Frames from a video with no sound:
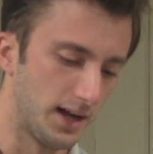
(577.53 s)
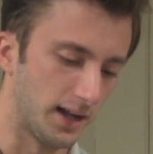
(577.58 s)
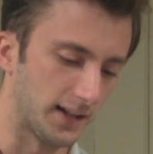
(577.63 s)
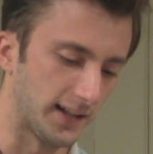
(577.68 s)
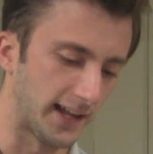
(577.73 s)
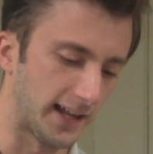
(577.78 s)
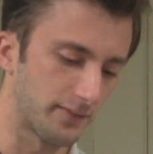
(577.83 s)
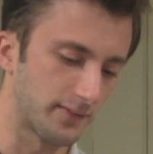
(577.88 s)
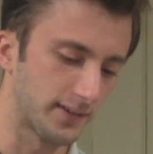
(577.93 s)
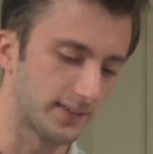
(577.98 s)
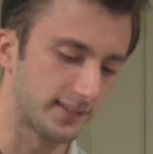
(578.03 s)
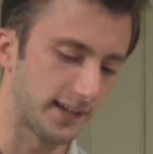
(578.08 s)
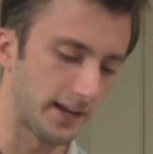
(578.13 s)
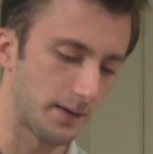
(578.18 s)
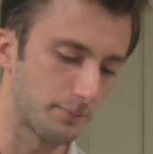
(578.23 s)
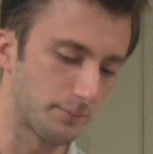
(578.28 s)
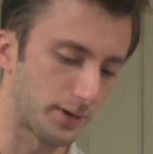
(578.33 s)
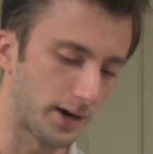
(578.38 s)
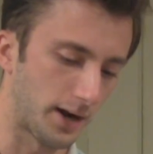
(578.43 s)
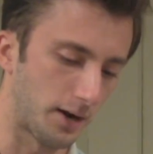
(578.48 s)
A lot of
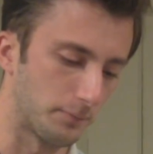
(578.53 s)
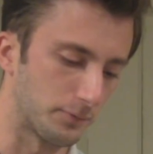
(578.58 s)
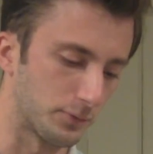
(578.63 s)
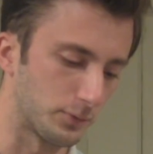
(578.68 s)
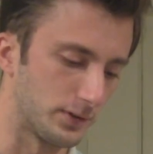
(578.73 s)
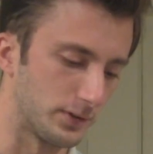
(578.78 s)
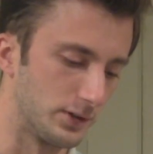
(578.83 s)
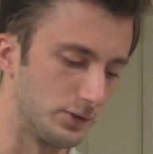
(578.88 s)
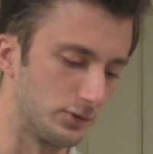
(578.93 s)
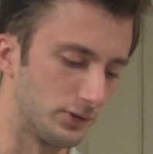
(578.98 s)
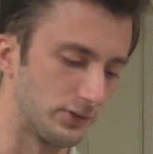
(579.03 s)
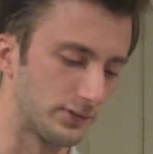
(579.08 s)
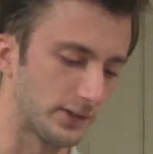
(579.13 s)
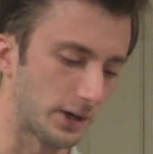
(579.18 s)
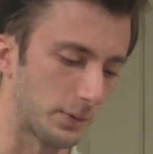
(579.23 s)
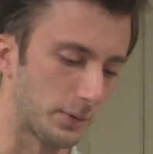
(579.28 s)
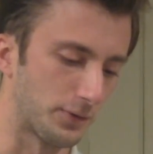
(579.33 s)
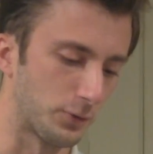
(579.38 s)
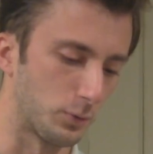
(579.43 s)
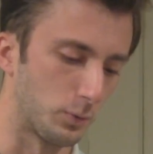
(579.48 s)
exam problems would usually
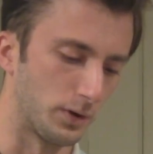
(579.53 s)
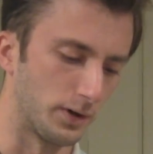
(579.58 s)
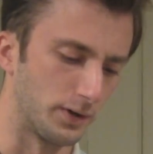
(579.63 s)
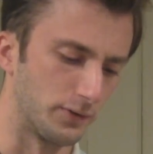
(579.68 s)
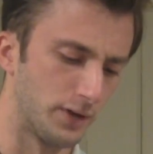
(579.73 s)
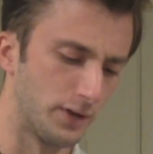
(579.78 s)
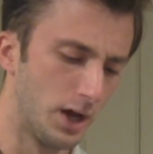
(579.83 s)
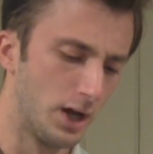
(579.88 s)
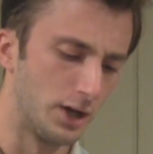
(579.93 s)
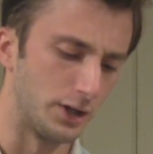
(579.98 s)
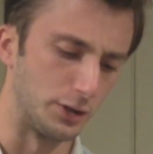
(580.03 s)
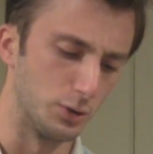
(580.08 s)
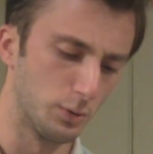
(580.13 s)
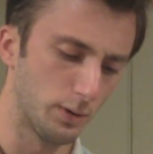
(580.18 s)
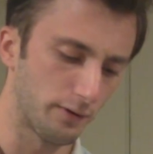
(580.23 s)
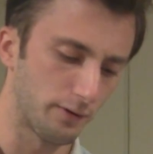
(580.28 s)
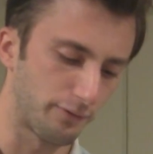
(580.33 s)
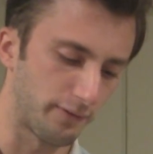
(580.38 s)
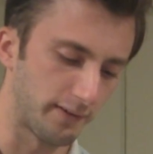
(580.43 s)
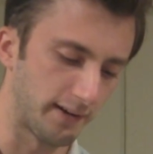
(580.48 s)
start with the words, "You
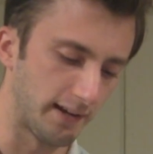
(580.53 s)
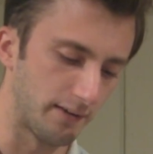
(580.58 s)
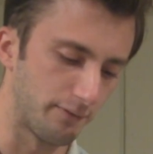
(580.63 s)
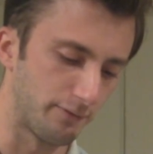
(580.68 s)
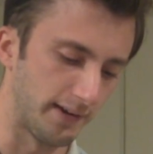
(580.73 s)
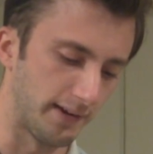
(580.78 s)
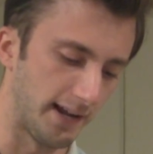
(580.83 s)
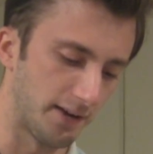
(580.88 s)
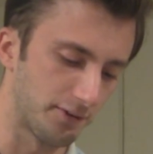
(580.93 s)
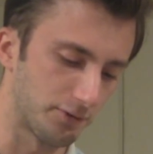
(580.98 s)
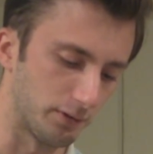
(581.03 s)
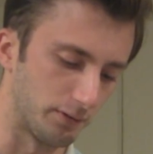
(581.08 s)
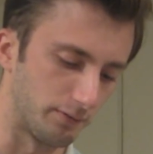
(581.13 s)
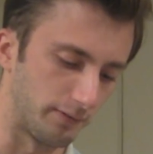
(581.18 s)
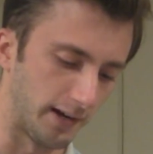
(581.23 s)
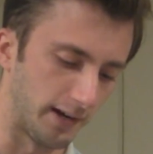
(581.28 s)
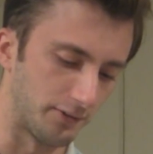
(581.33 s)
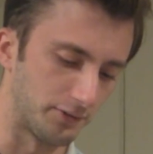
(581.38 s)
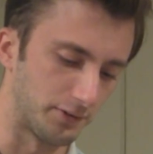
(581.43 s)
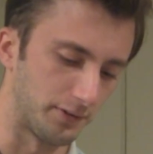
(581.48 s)
are a financial
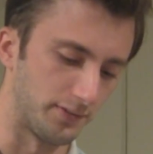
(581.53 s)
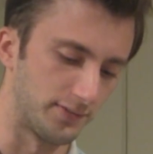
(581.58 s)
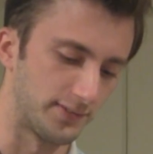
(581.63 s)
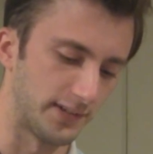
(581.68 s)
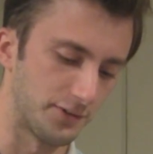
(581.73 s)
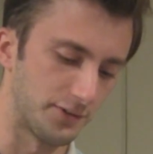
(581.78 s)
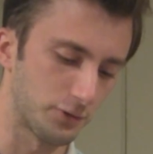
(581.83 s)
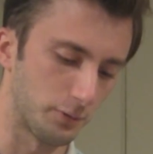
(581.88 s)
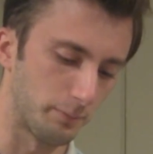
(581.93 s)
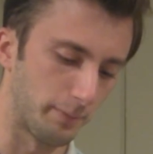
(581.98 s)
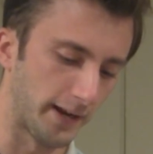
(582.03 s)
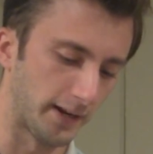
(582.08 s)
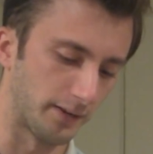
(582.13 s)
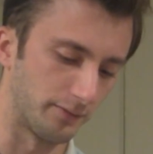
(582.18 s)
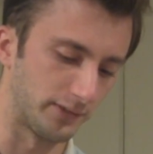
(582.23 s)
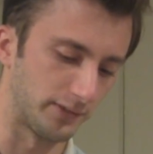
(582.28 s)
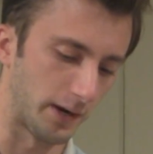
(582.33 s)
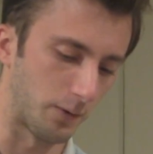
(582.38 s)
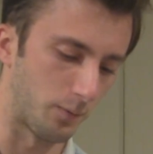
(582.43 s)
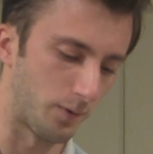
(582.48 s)
advisor to the Central Bank
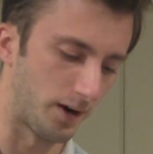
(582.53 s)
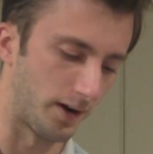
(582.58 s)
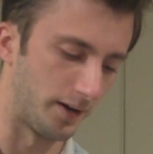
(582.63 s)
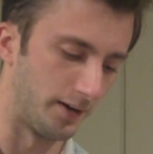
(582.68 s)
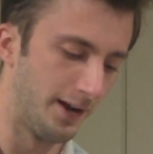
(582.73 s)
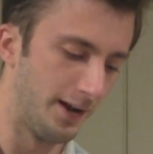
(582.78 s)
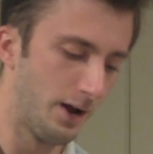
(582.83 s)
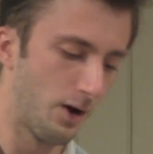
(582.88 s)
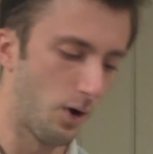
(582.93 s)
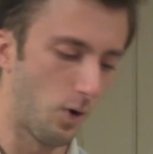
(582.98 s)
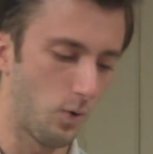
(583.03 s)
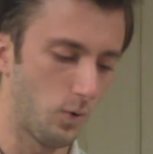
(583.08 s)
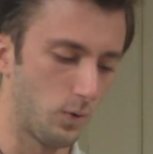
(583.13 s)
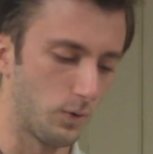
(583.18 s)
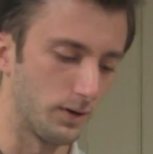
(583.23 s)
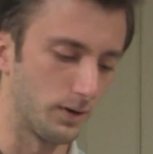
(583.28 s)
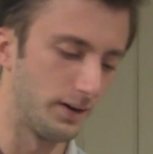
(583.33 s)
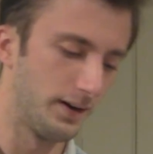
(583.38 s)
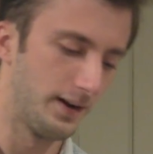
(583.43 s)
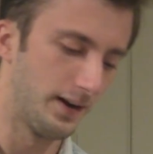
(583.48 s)
of Taiwan,"
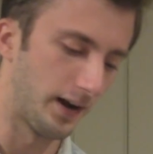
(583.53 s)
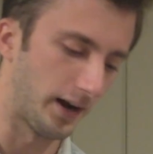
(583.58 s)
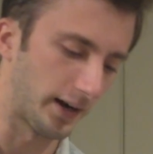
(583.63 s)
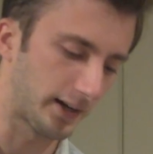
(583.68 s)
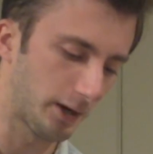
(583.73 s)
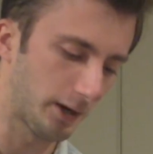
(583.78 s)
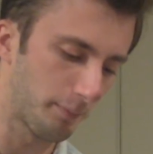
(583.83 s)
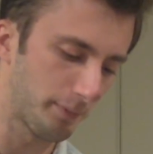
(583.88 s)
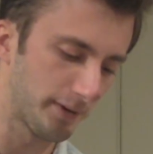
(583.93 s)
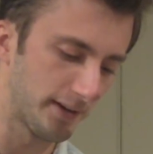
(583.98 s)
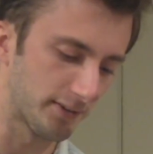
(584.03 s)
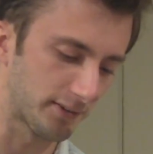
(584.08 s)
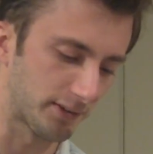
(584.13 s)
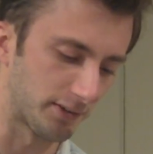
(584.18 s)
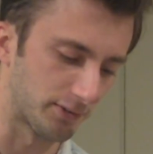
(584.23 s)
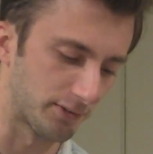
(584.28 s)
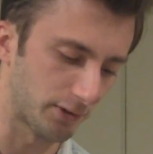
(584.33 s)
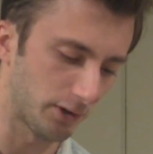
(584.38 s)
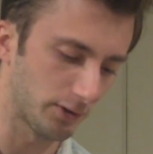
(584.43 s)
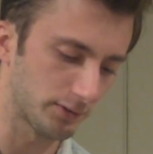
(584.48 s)
or "A company has
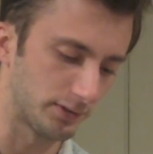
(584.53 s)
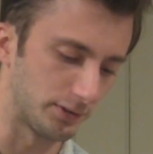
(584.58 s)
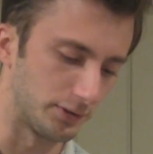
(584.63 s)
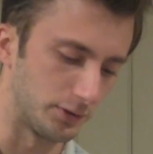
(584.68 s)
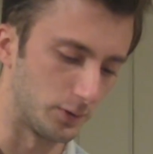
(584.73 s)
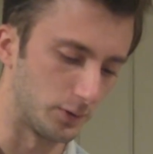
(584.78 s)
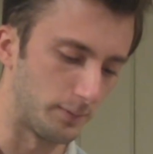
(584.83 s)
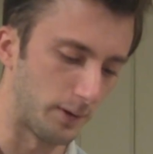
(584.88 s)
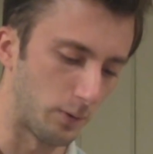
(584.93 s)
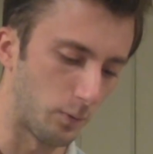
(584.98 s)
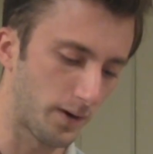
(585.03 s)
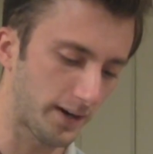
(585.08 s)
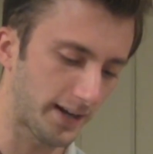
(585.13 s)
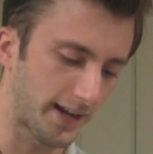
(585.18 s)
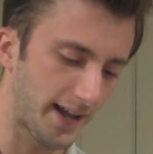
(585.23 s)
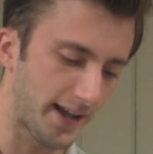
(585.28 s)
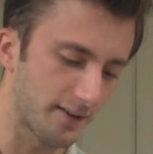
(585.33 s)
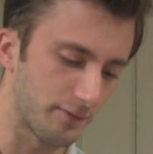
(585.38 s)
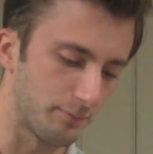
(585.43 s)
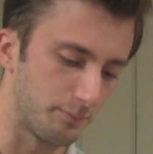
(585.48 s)
consulted you about what
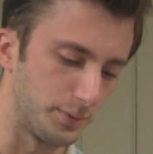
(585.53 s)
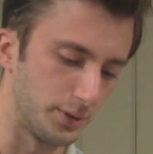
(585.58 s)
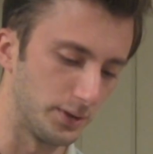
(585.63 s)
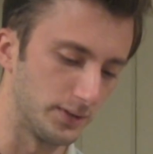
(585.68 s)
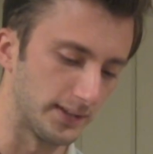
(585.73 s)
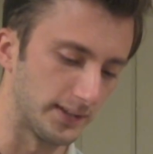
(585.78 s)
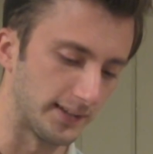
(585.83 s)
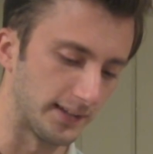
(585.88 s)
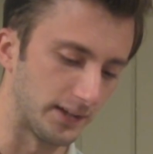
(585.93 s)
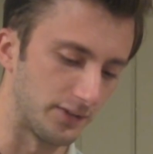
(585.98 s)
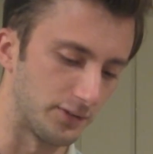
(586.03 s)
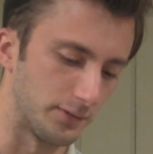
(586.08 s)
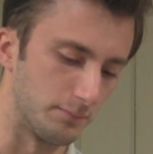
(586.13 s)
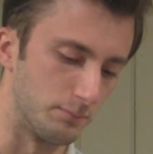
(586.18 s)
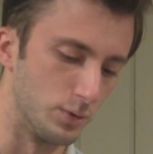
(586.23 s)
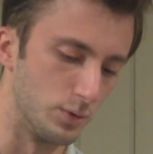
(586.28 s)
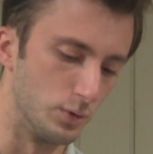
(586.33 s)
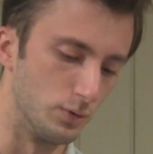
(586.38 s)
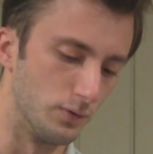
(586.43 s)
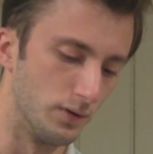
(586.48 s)
kind of building they should
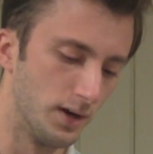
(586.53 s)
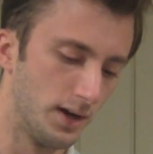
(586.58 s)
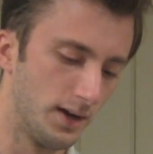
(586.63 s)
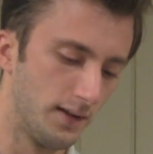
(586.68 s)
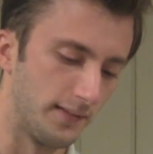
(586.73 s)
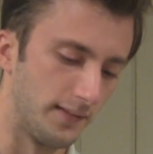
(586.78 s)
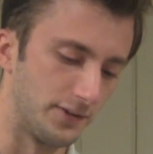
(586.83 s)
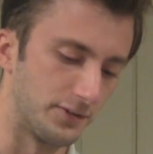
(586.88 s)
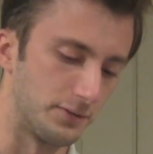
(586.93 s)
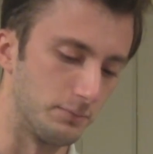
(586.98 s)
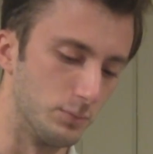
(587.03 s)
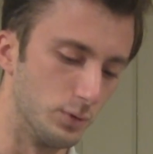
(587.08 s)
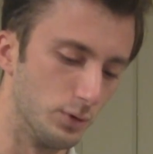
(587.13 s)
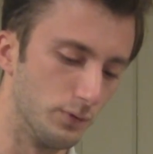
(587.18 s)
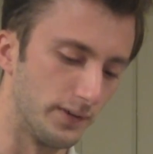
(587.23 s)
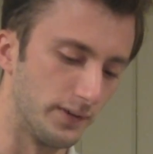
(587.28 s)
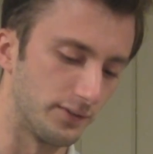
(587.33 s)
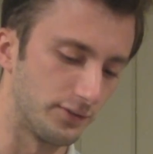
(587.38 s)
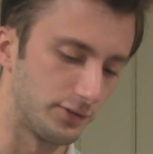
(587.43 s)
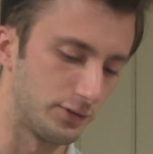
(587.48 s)

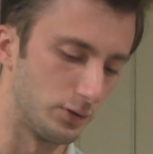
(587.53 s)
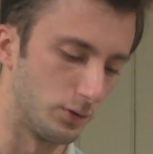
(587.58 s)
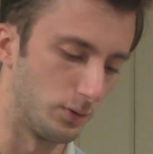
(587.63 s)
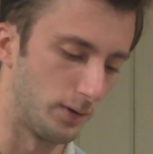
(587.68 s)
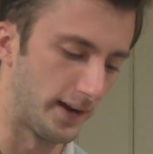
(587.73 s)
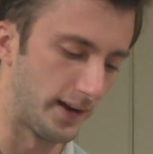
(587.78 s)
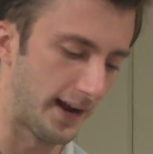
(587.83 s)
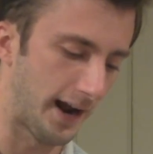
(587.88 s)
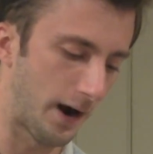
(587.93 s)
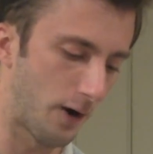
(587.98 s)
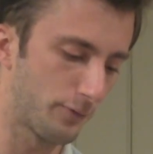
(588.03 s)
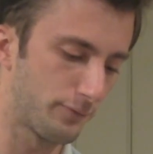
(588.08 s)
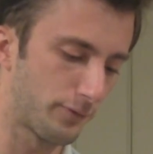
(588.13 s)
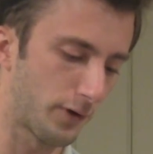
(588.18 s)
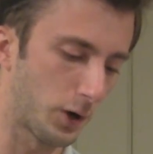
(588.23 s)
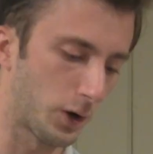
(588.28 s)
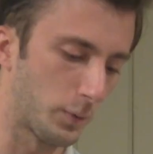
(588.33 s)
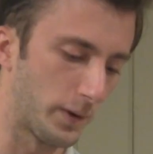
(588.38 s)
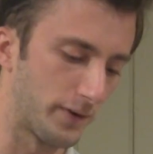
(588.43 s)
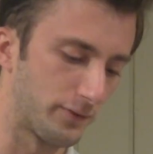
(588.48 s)
move into and how
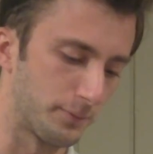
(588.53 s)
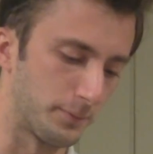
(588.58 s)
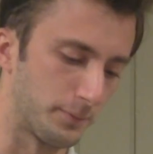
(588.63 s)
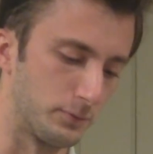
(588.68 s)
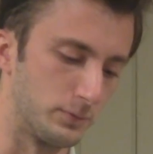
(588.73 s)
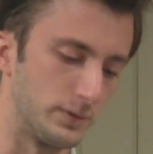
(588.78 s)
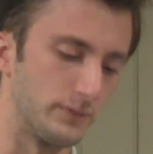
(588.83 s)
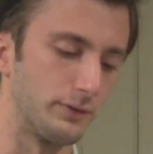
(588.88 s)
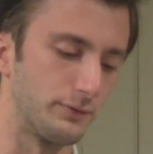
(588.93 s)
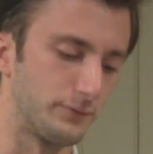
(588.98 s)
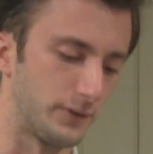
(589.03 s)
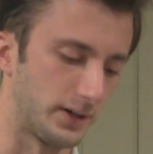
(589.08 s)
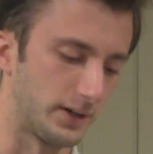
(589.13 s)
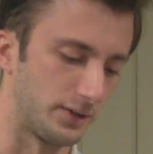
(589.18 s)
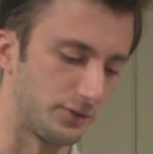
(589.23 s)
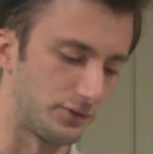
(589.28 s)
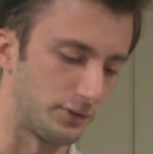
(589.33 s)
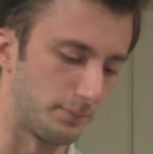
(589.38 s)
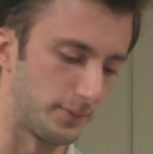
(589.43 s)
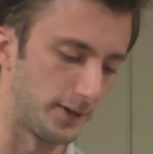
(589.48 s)
far away from the riverfront
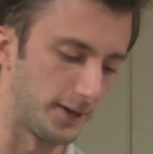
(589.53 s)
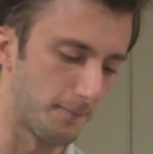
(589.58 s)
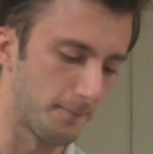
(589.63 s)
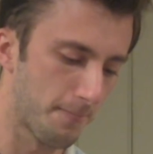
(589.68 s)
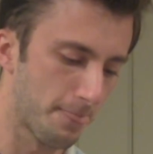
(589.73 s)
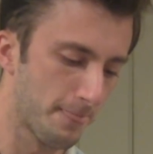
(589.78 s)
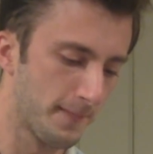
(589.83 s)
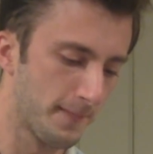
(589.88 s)
it should be."